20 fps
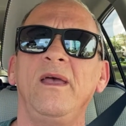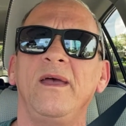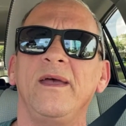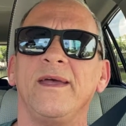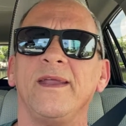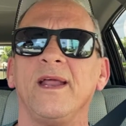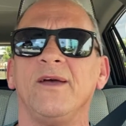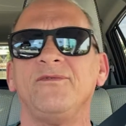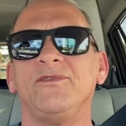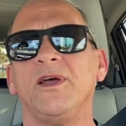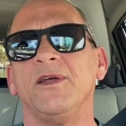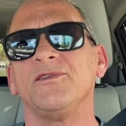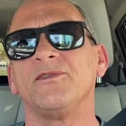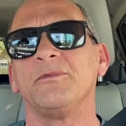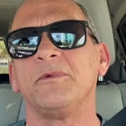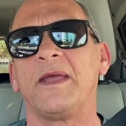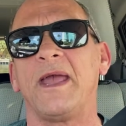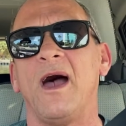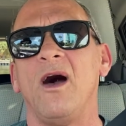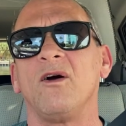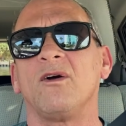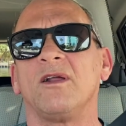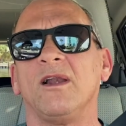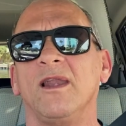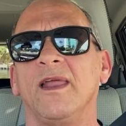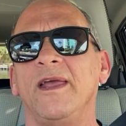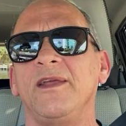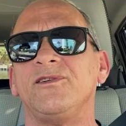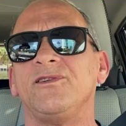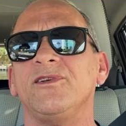And I've done some
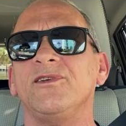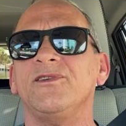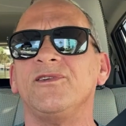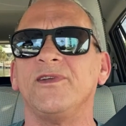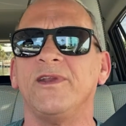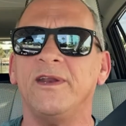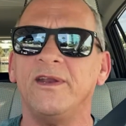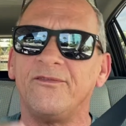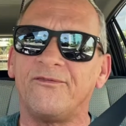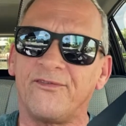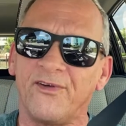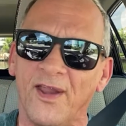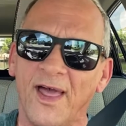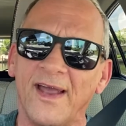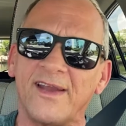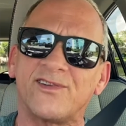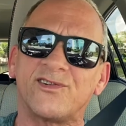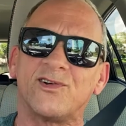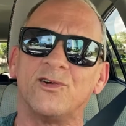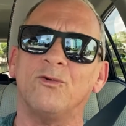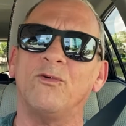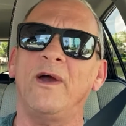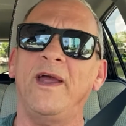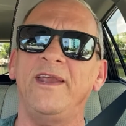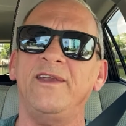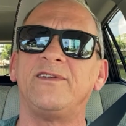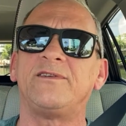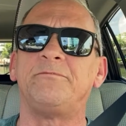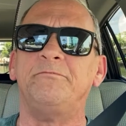calculations and it fluctuates